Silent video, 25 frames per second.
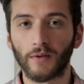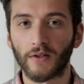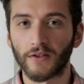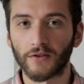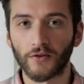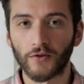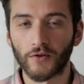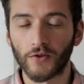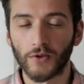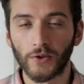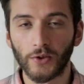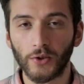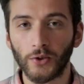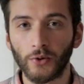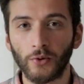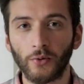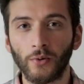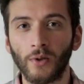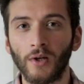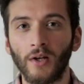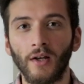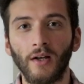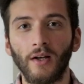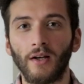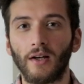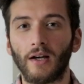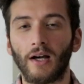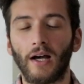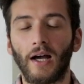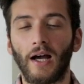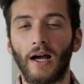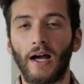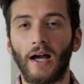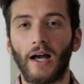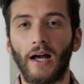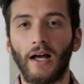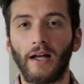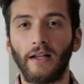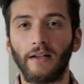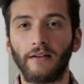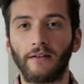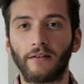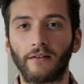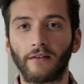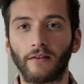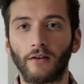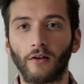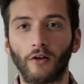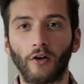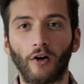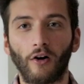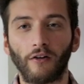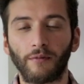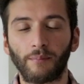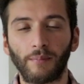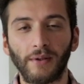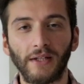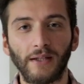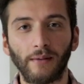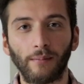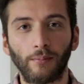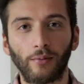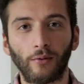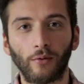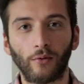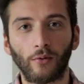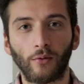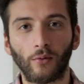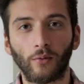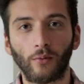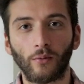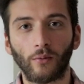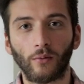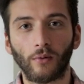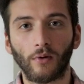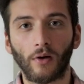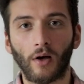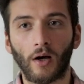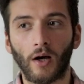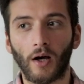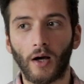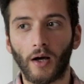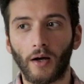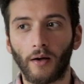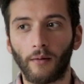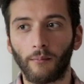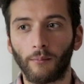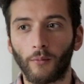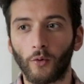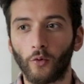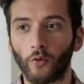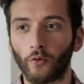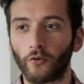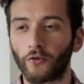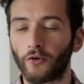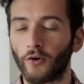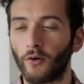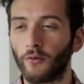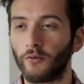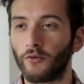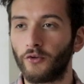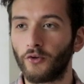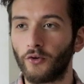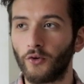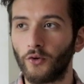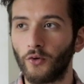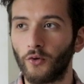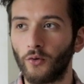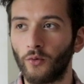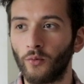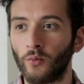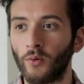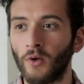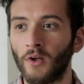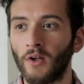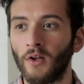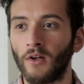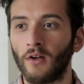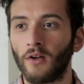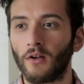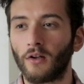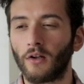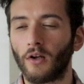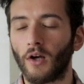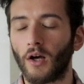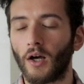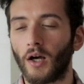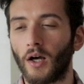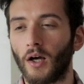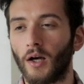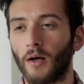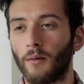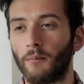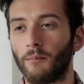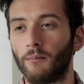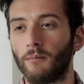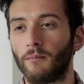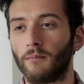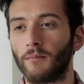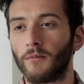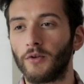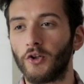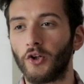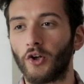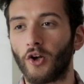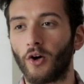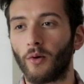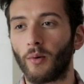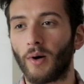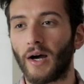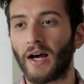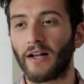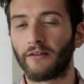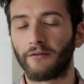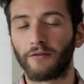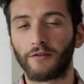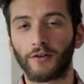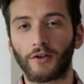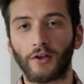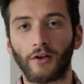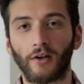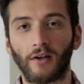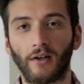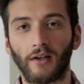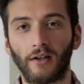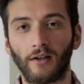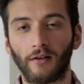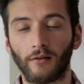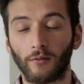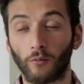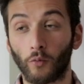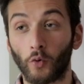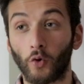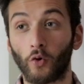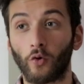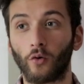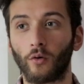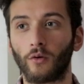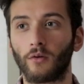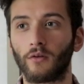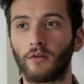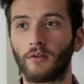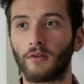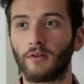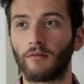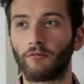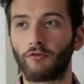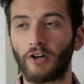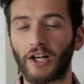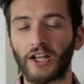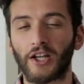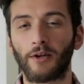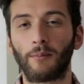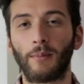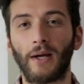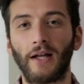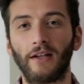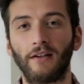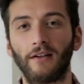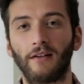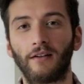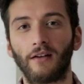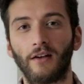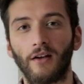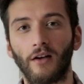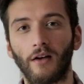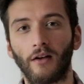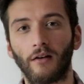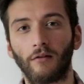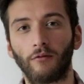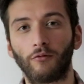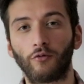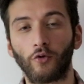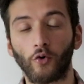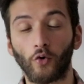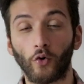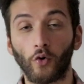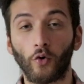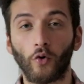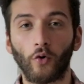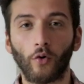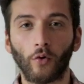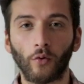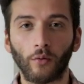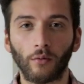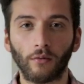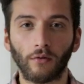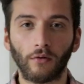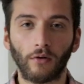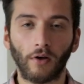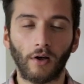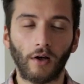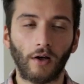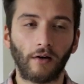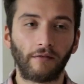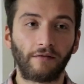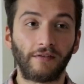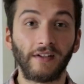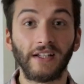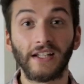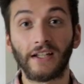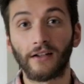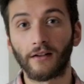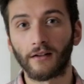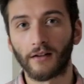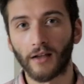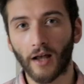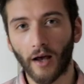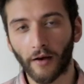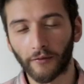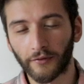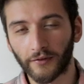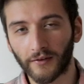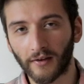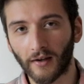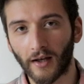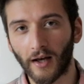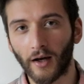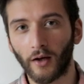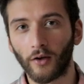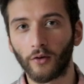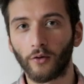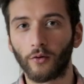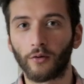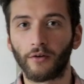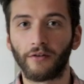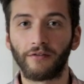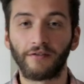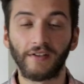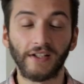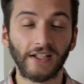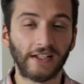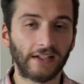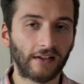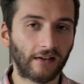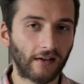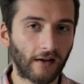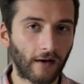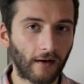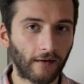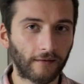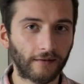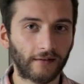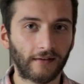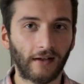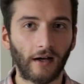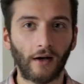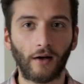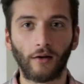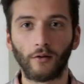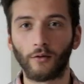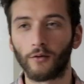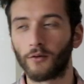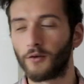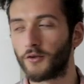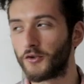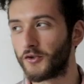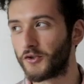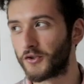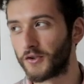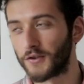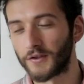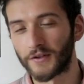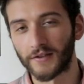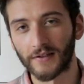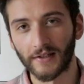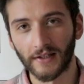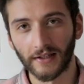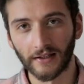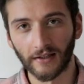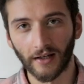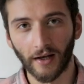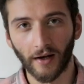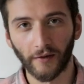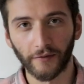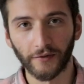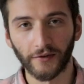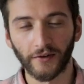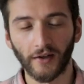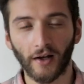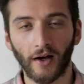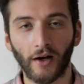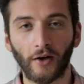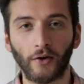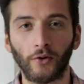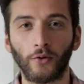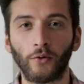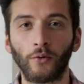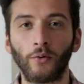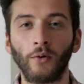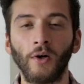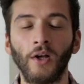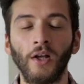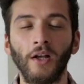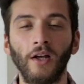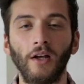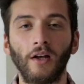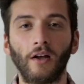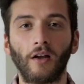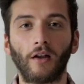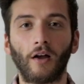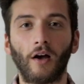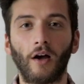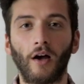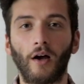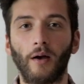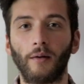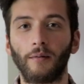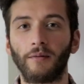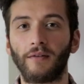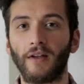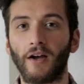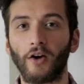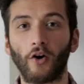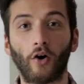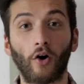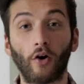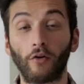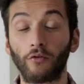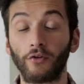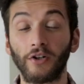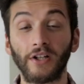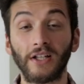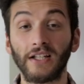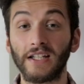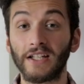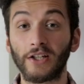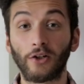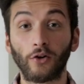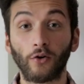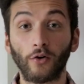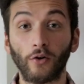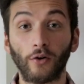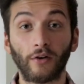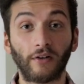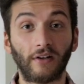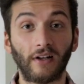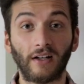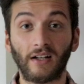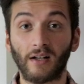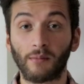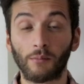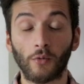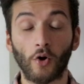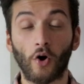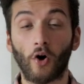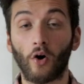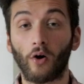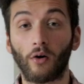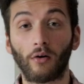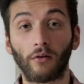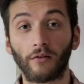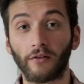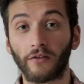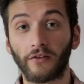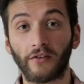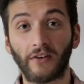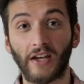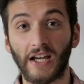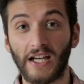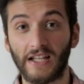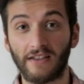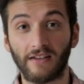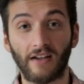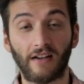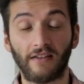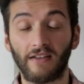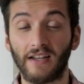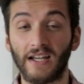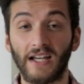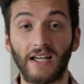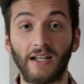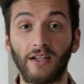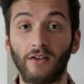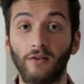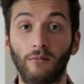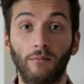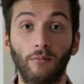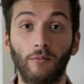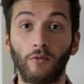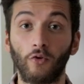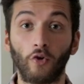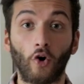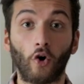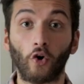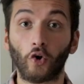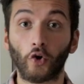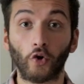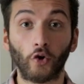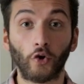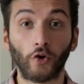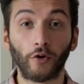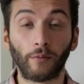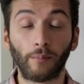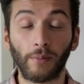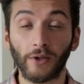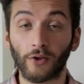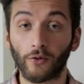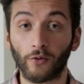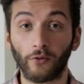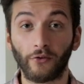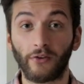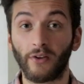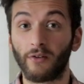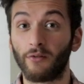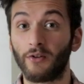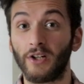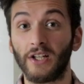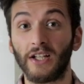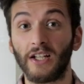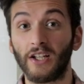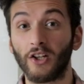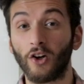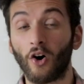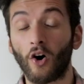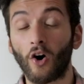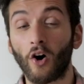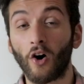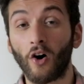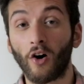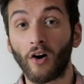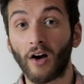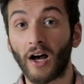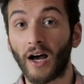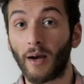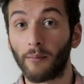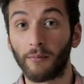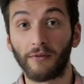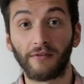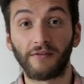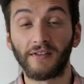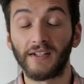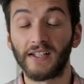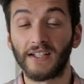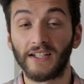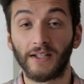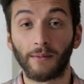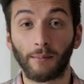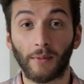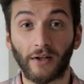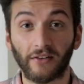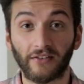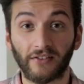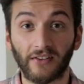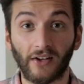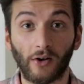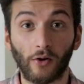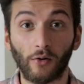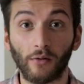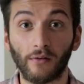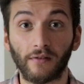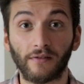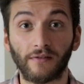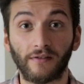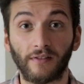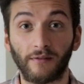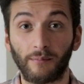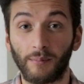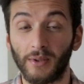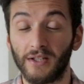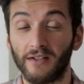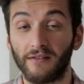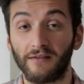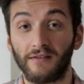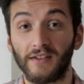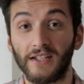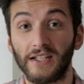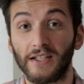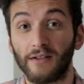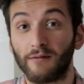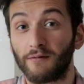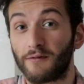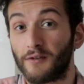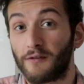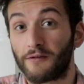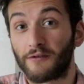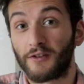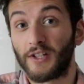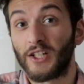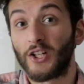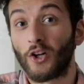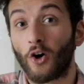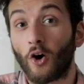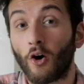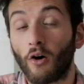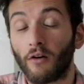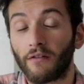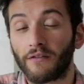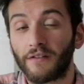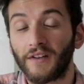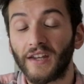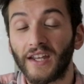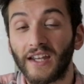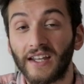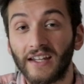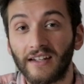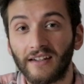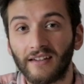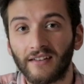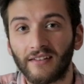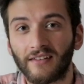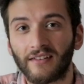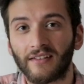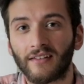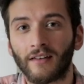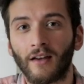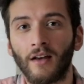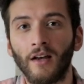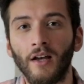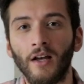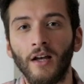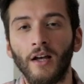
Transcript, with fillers: that's true. And a lot of people um, also do, um, you know, advocate, well, recommend a raw uh, vegan lifestyle or a vegan lifestyle or a juicing lifestyle. Uh, they are really good and I'm not saying that they're not good because they really are. I'm a vegan myself. I've been a vegan for three and a half years.